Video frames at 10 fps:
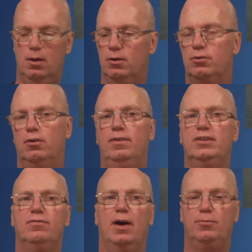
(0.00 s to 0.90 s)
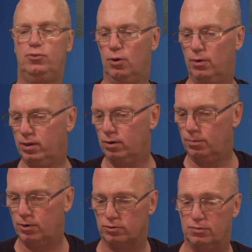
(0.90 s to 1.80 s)
So the reason I'm showing you
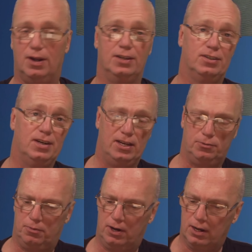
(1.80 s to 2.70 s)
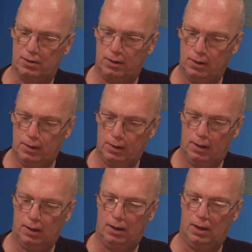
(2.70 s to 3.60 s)
because, well, it's a nice product
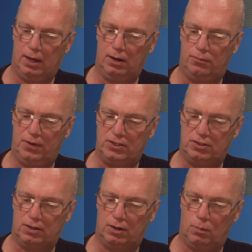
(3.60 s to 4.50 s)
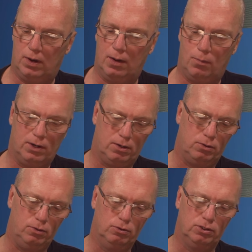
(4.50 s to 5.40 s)
and it fits what I wanted
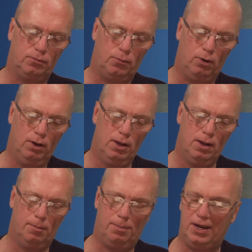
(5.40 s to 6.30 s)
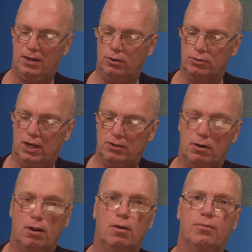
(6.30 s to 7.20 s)
to use it for, but it also has a
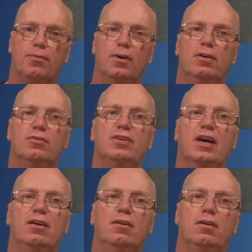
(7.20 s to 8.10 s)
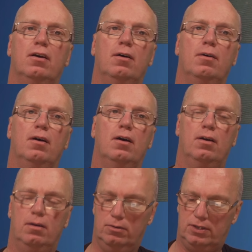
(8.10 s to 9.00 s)
lot of second and